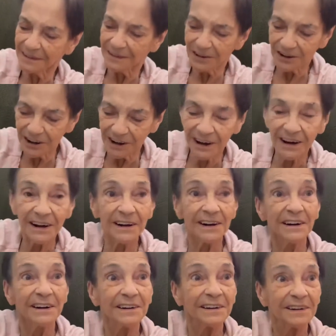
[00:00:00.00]
You can?
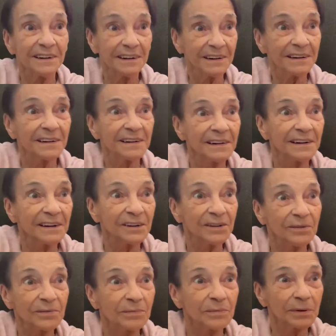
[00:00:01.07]
Mm -hmm. At well,
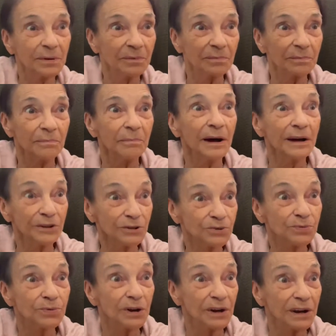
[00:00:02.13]
Michaels, Walmart. Michaels
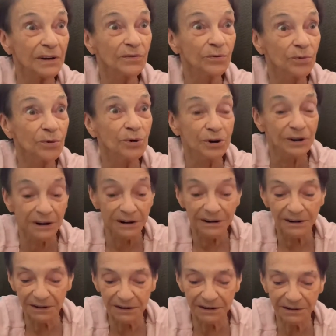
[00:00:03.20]
will have yeah, Walmart too.